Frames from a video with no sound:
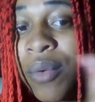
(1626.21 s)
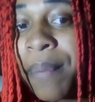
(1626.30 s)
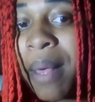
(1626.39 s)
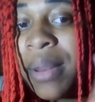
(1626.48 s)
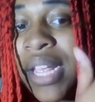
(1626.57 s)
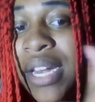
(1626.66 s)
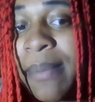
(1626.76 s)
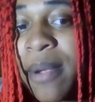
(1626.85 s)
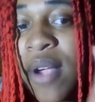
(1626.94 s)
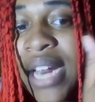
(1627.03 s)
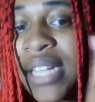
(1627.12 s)
Republican
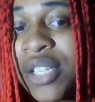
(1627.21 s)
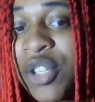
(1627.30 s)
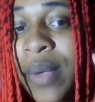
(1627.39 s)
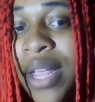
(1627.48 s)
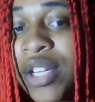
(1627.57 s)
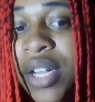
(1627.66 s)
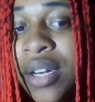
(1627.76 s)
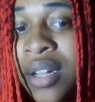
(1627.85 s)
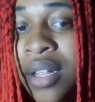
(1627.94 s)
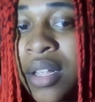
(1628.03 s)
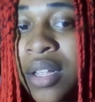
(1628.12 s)
Democratic situation,
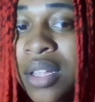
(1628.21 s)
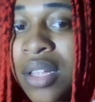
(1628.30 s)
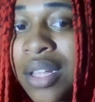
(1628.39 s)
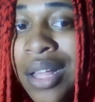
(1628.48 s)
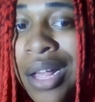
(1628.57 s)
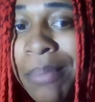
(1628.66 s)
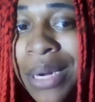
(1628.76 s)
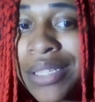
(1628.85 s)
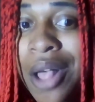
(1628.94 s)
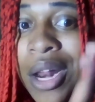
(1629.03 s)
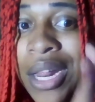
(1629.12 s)
but
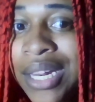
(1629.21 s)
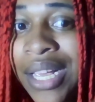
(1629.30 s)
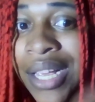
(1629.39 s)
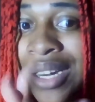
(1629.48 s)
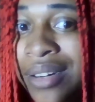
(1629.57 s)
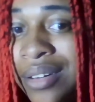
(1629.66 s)
it's all elite?